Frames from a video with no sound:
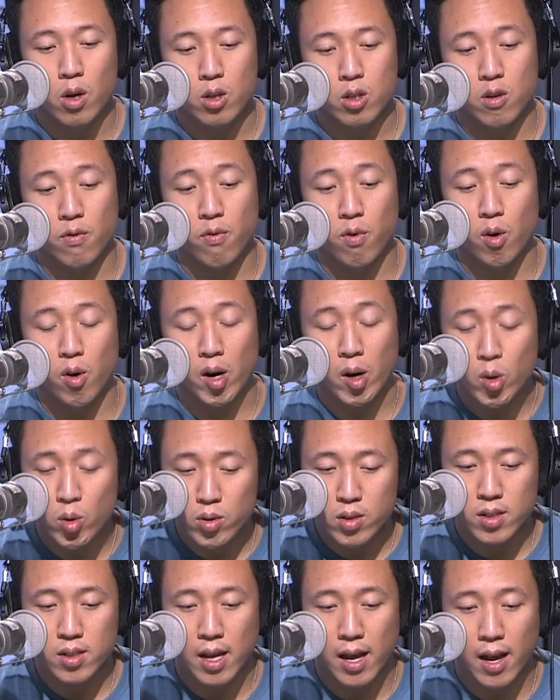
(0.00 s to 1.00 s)
So for
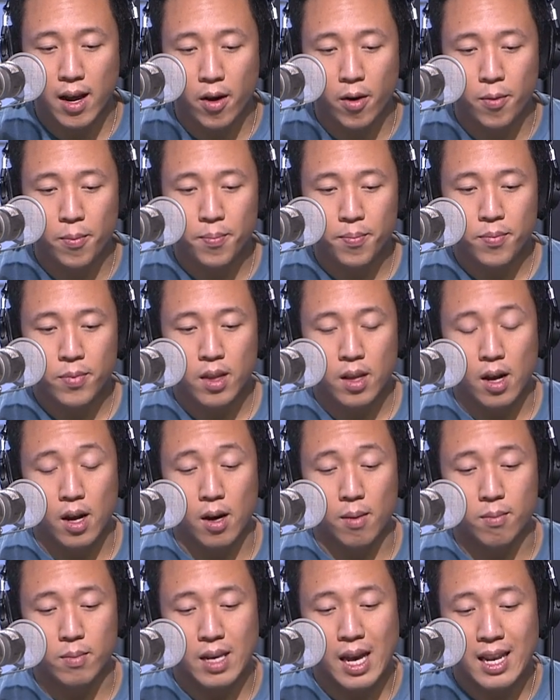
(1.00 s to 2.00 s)
wholesale,
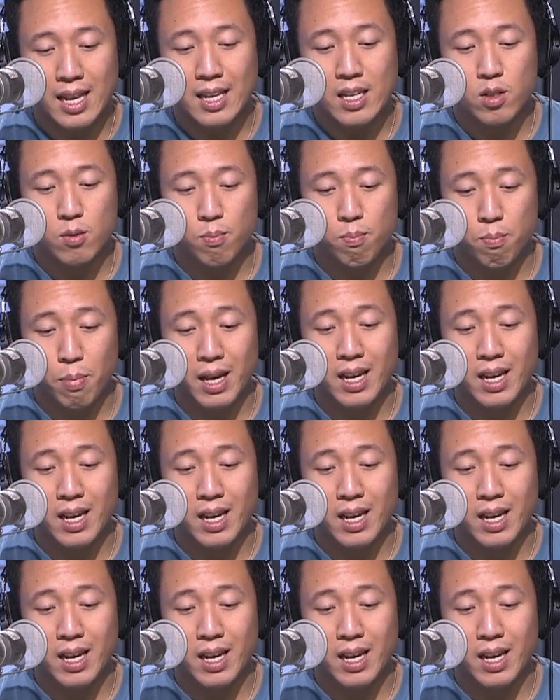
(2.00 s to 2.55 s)
Yeti's